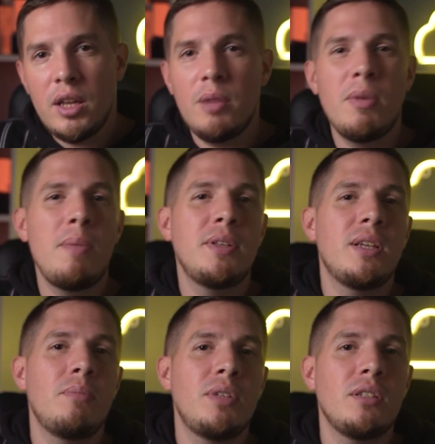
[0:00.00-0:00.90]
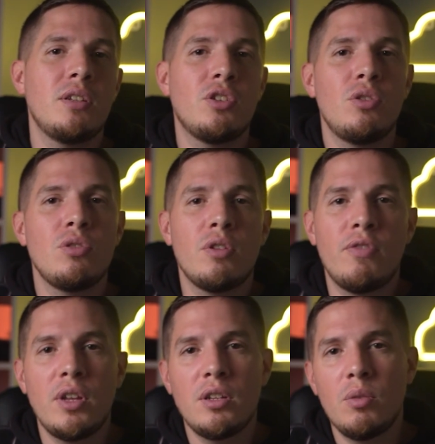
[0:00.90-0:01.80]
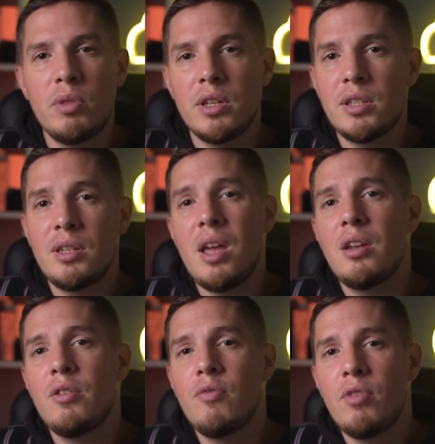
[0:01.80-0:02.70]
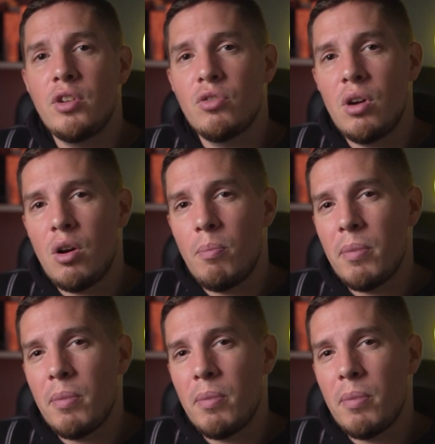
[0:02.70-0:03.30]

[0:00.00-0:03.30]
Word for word: It may be tempting to choose a vendor with a standard free trial,